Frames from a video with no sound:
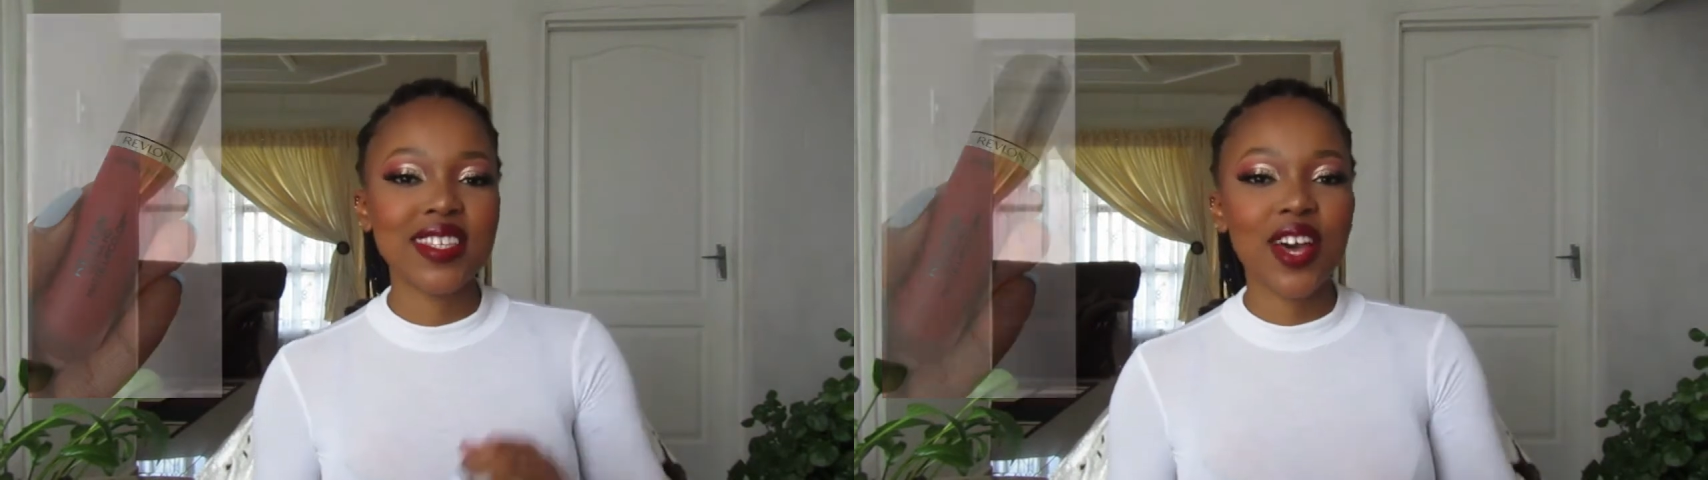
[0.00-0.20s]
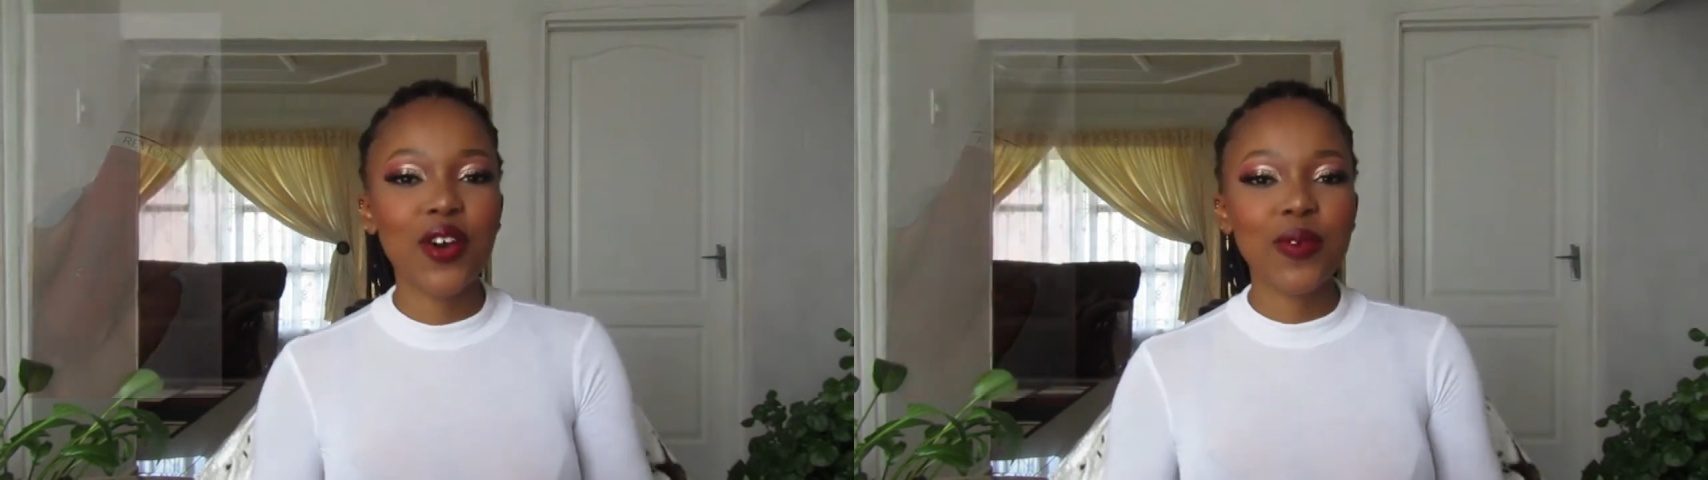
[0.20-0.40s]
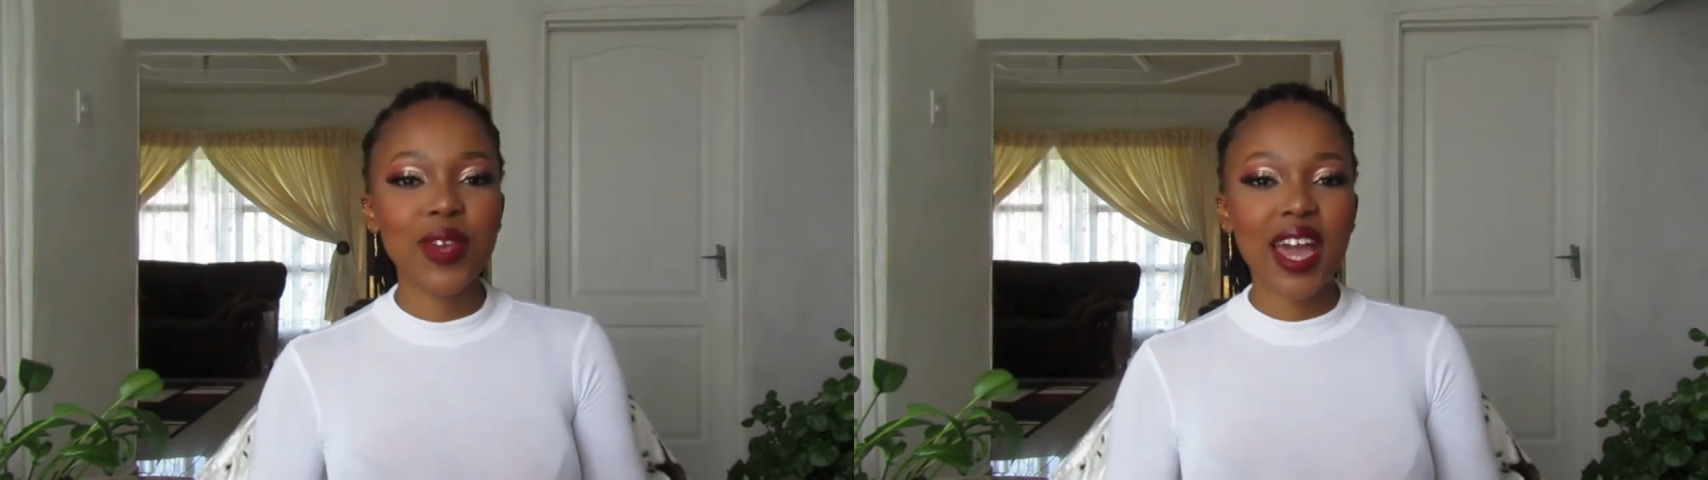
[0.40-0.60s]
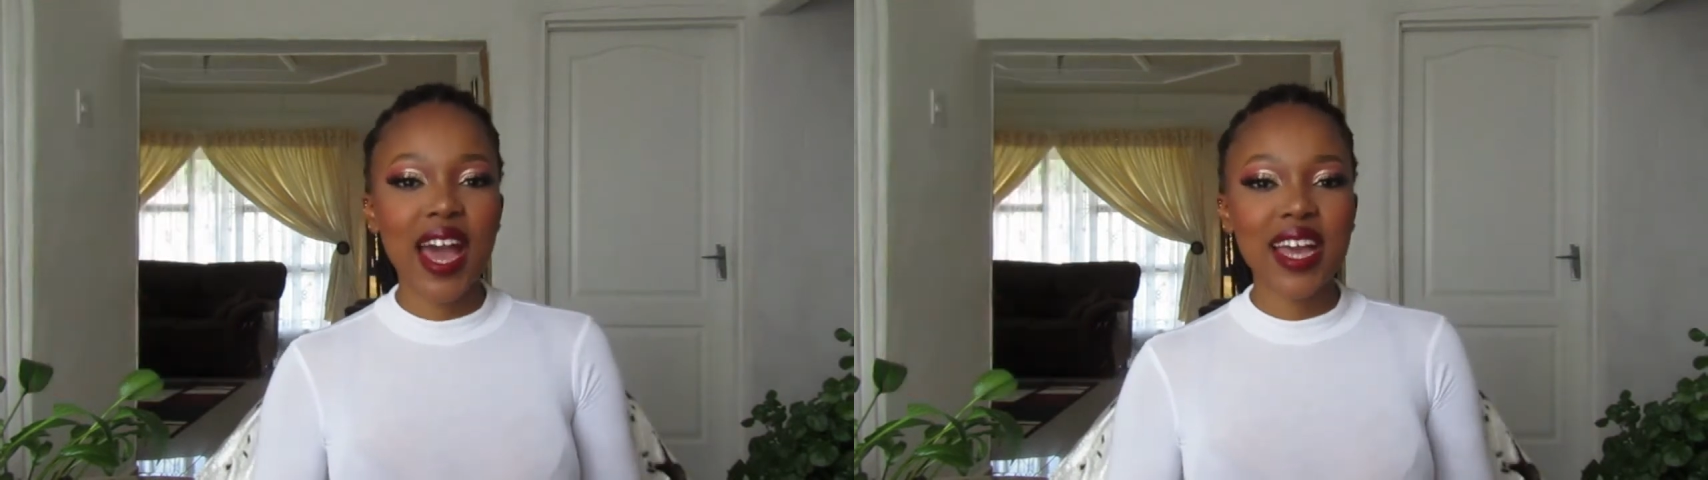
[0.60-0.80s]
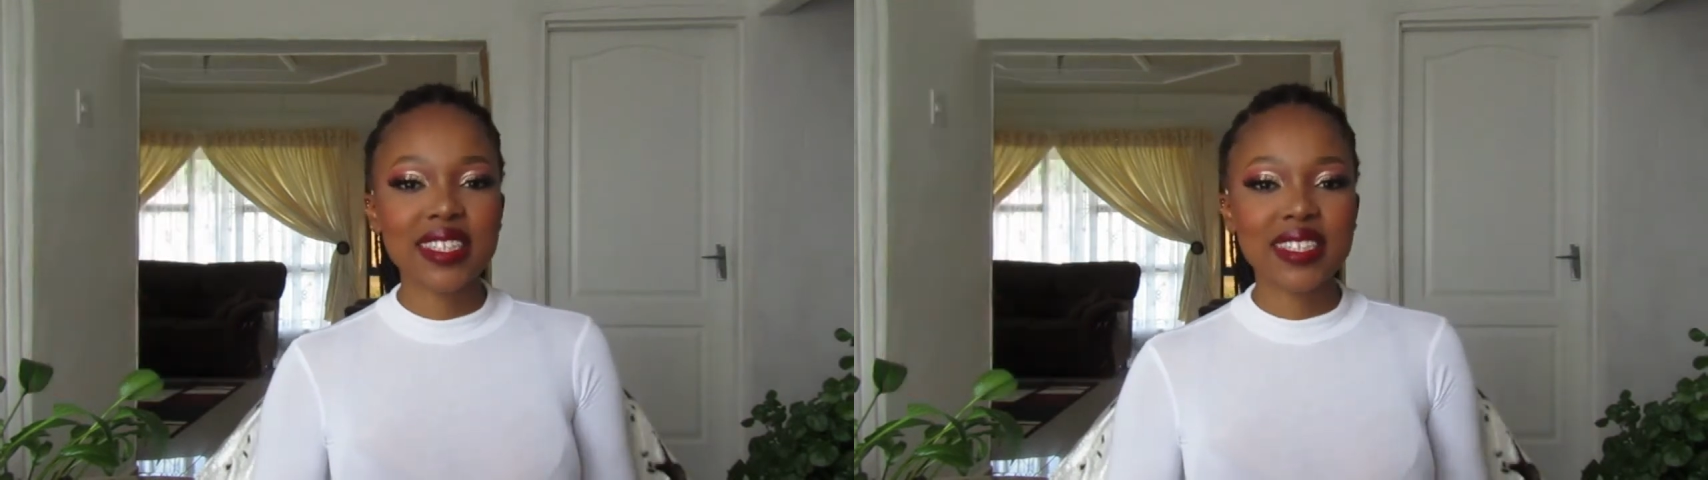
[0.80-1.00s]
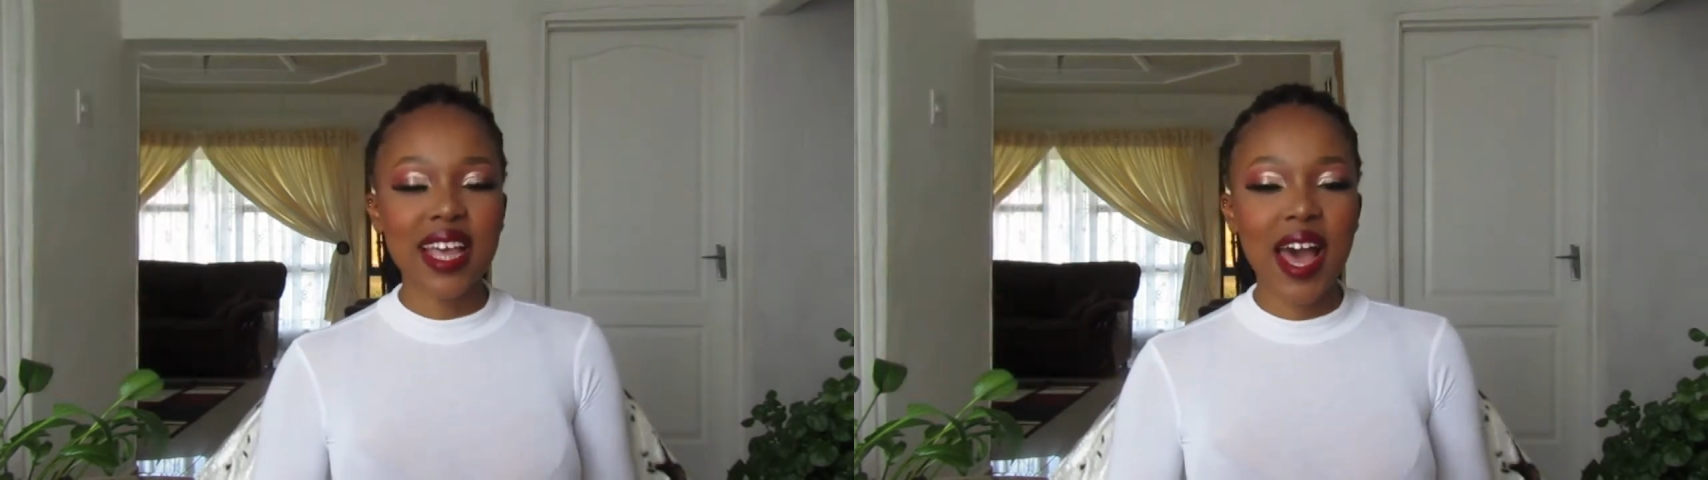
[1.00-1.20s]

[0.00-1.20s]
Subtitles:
So I hope you guys